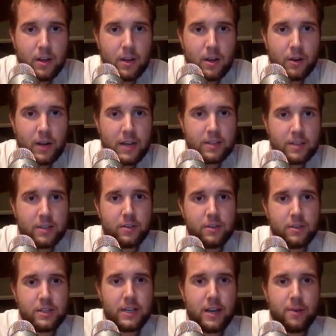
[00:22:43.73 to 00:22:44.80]
Okay, so you
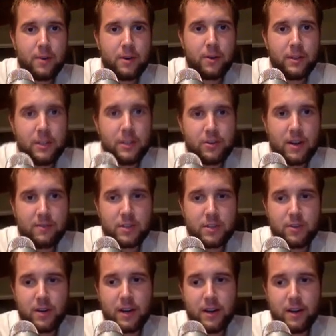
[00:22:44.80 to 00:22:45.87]
see how it only travels to
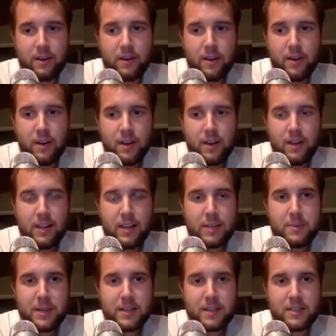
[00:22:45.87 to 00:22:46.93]
right here? That's
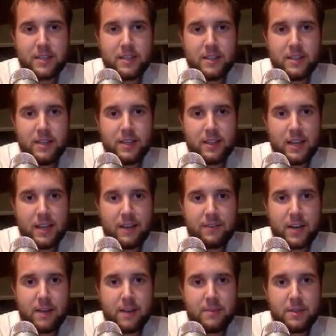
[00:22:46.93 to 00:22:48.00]
because the
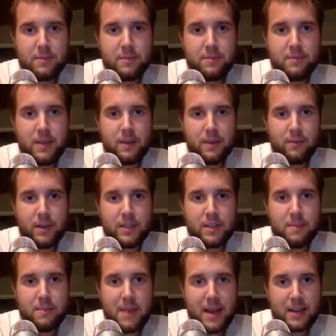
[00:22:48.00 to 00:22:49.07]
lifetime is being reached
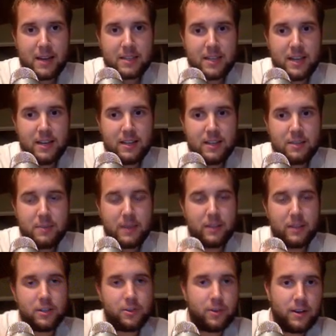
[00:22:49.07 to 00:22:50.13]
the max and it's being
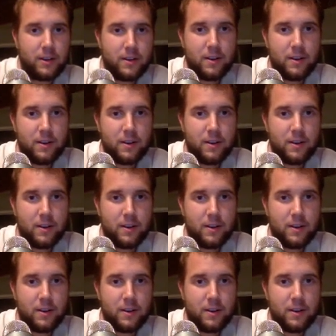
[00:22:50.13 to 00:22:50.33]
destroyed.